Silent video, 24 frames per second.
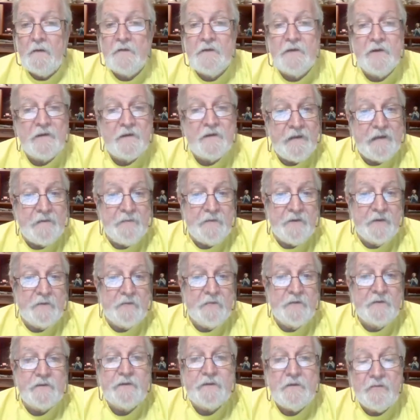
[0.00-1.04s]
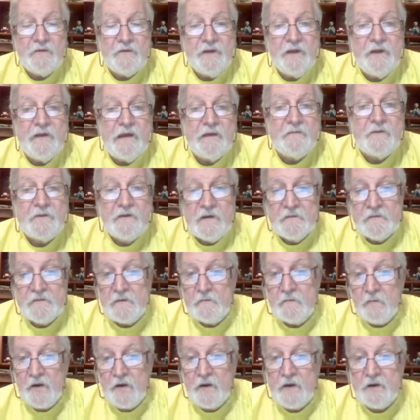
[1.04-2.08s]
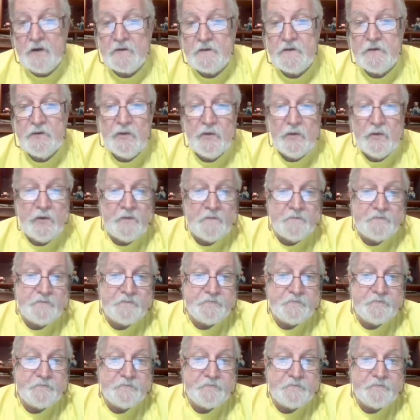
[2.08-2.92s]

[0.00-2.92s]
Those people will need to have a different marketing tool.